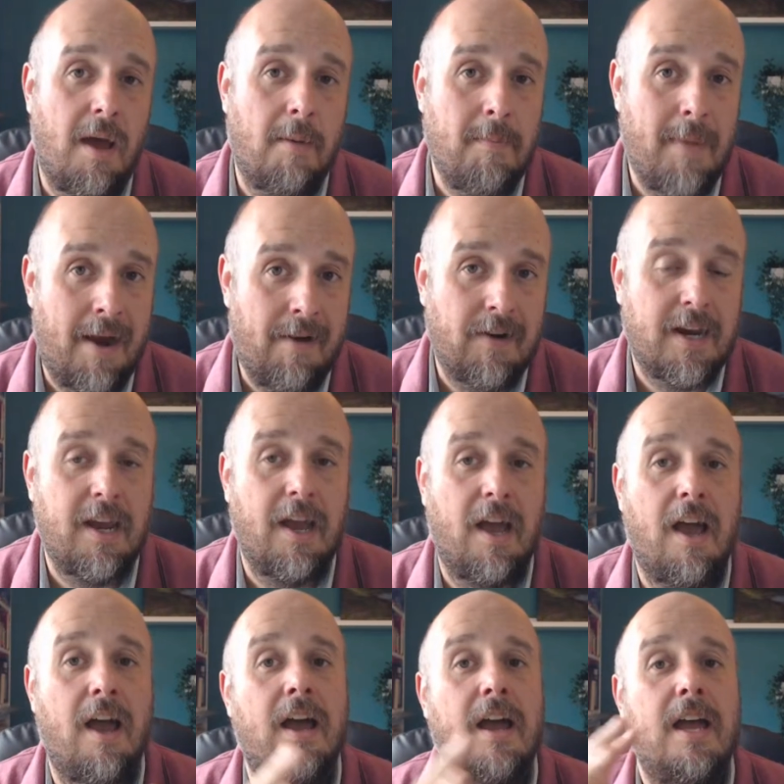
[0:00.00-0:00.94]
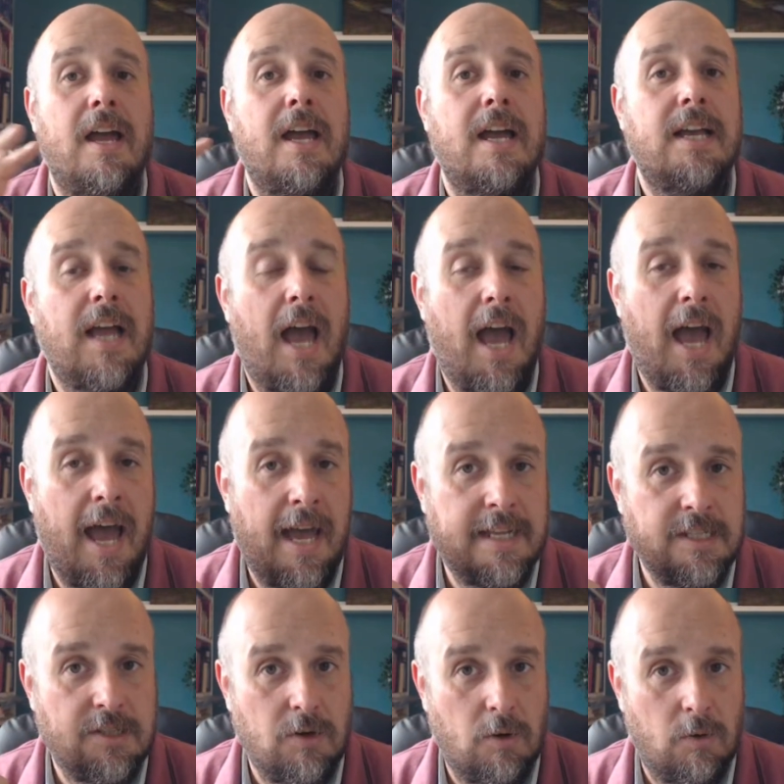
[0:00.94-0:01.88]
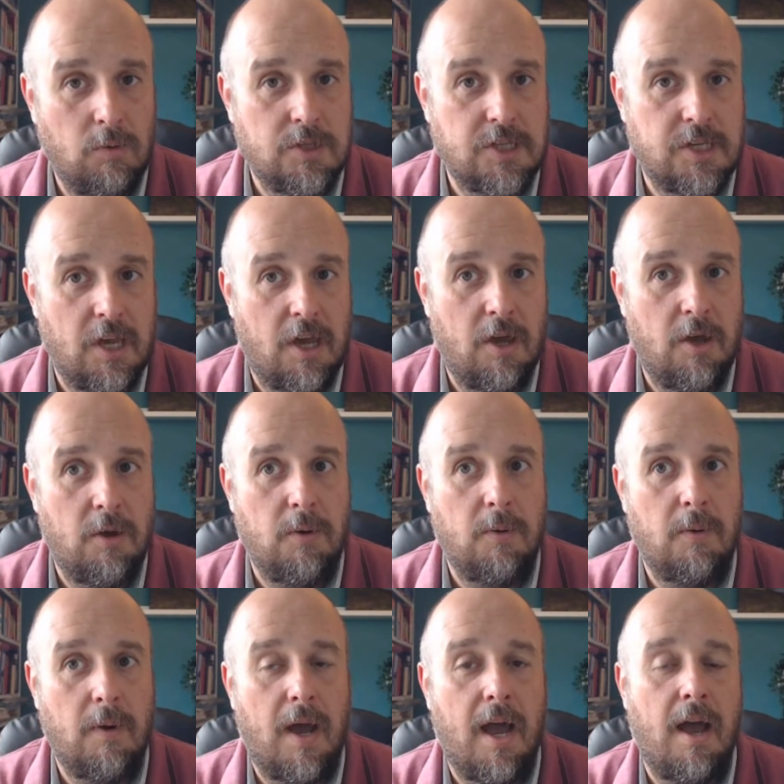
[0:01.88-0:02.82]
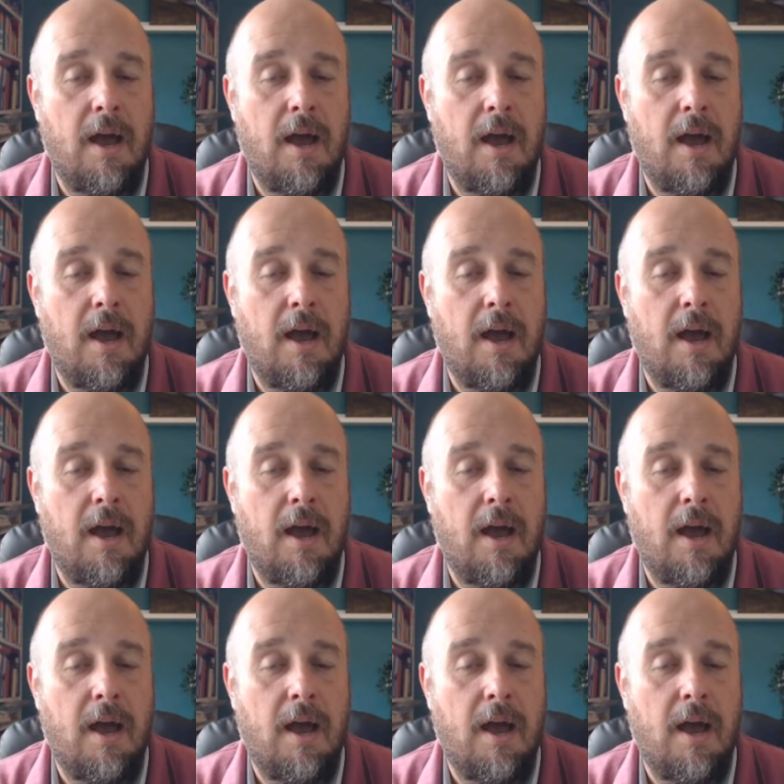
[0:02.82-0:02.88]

America and also